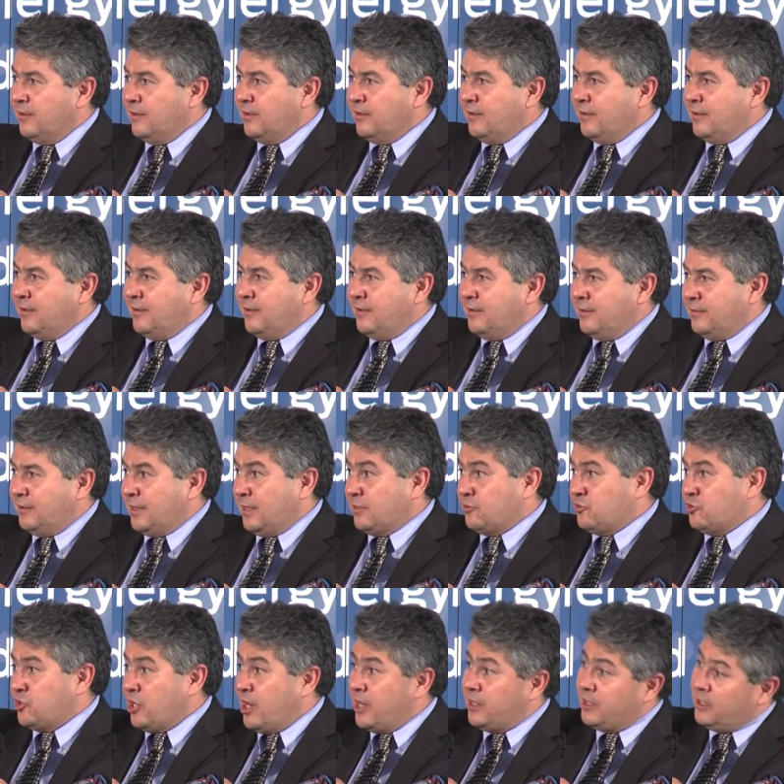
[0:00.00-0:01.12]
that
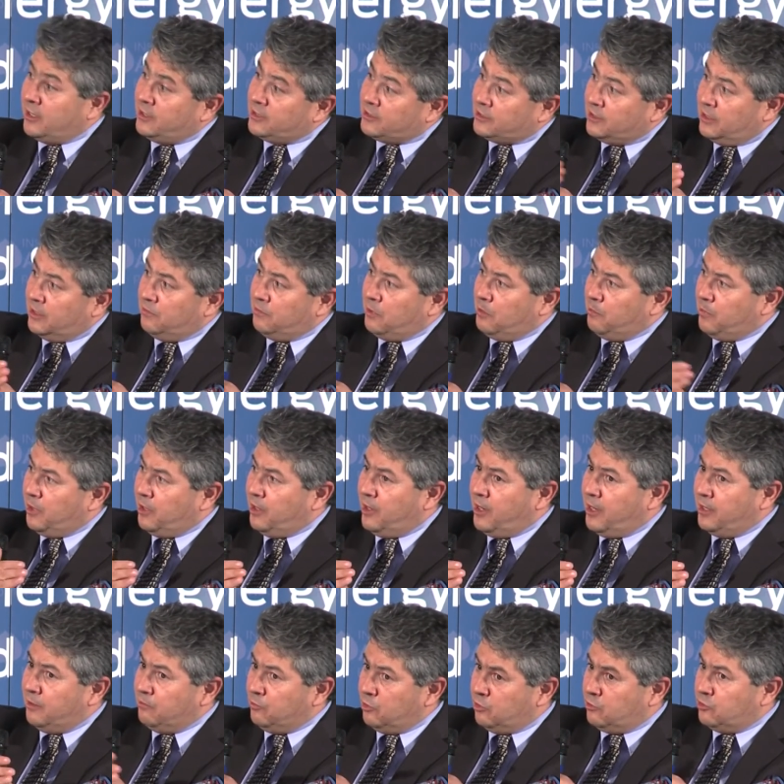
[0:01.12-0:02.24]
China is leaving
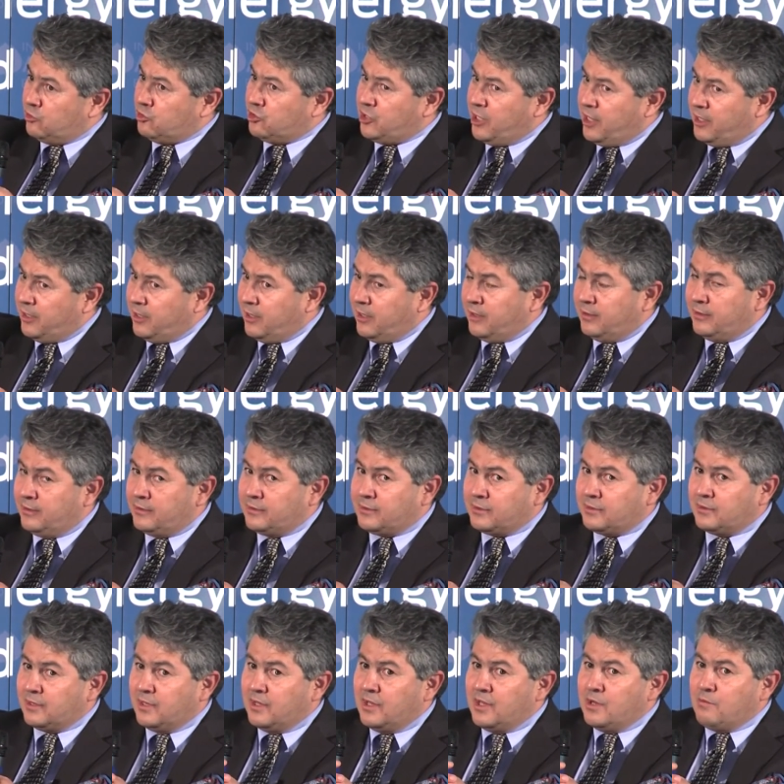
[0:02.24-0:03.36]
behind, because China
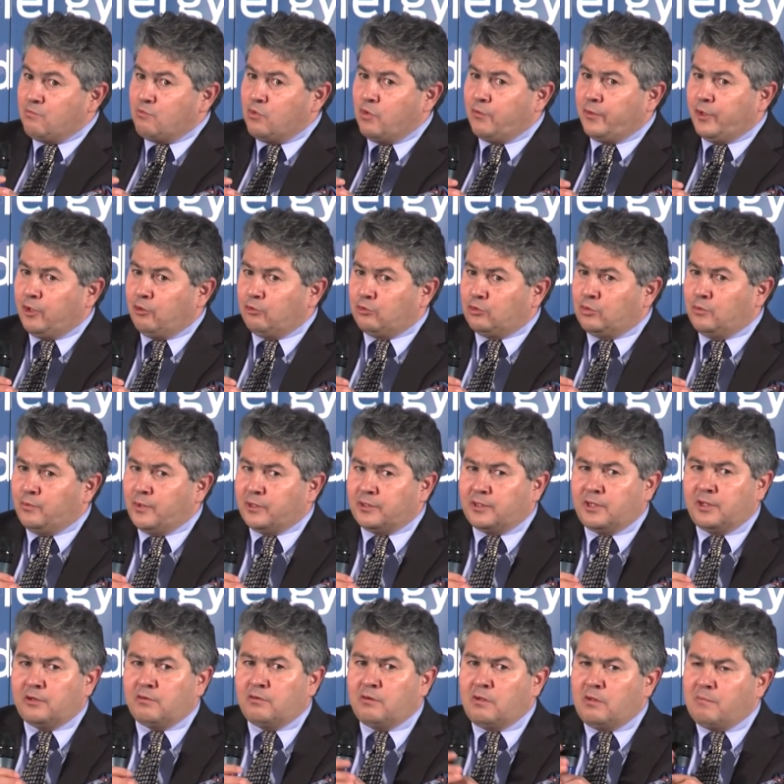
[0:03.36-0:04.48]
is moving into what
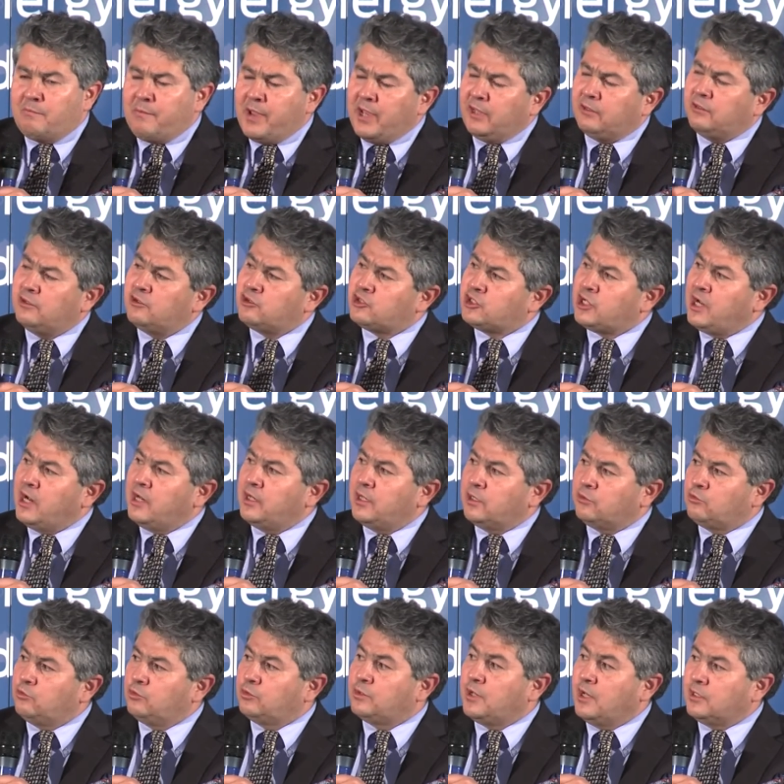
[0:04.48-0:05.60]
they call Made in China
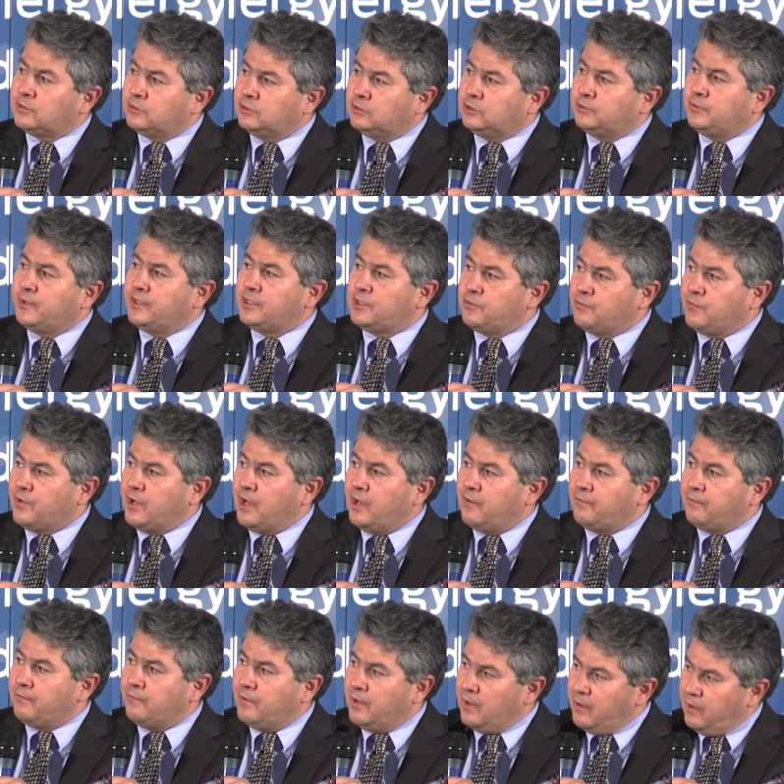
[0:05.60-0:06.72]

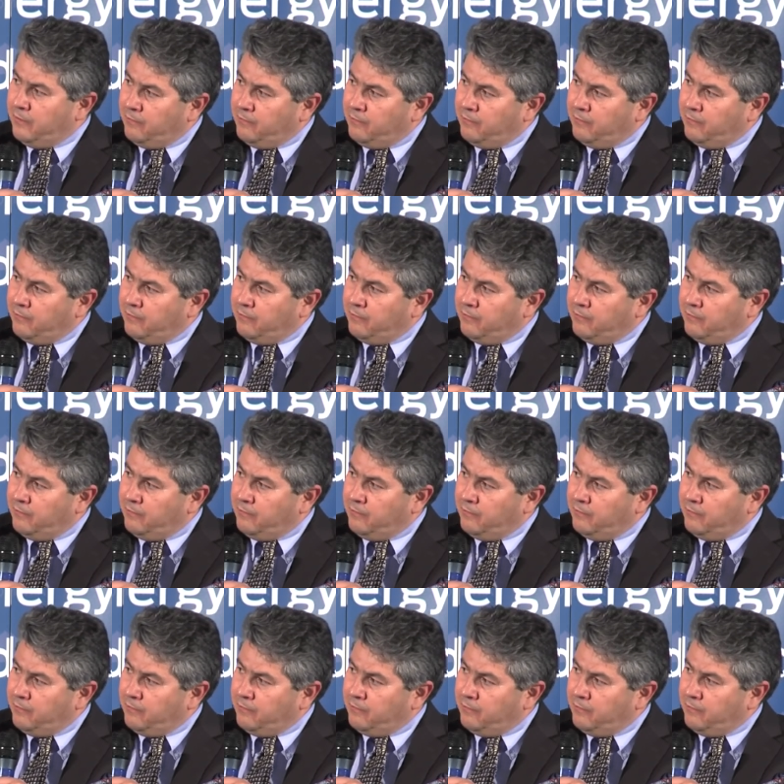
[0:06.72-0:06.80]
2025.